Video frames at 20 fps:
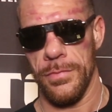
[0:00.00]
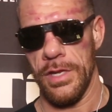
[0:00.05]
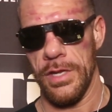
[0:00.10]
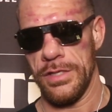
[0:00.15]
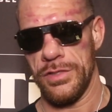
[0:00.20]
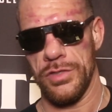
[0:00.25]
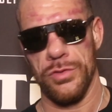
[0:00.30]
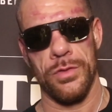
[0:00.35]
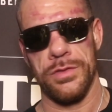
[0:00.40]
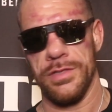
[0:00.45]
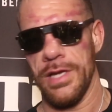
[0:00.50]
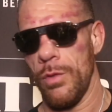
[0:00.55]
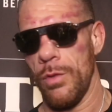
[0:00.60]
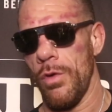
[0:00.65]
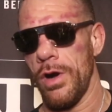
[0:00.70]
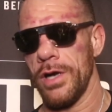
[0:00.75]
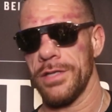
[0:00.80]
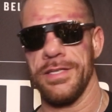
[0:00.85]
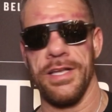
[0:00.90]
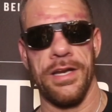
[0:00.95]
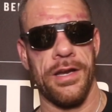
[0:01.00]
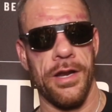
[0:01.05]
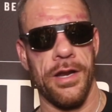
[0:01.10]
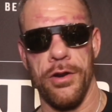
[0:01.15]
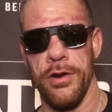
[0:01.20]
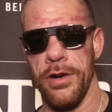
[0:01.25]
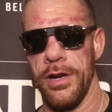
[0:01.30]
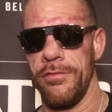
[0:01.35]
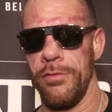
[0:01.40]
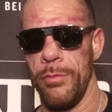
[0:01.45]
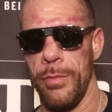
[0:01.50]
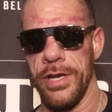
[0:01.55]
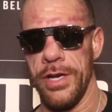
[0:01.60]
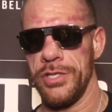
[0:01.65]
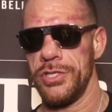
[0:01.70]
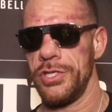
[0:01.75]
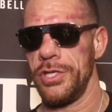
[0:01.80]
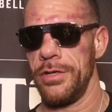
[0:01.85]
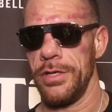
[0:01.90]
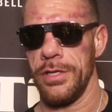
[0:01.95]
As soon as I walked in and I heard everybody
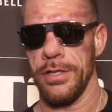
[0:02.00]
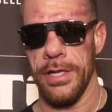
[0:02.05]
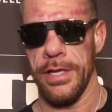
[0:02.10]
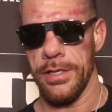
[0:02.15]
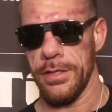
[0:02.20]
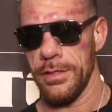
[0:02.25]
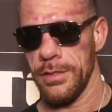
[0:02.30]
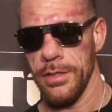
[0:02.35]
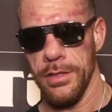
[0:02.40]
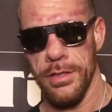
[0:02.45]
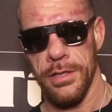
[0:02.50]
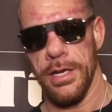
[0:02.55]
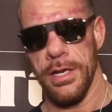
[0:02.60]
cheering, like,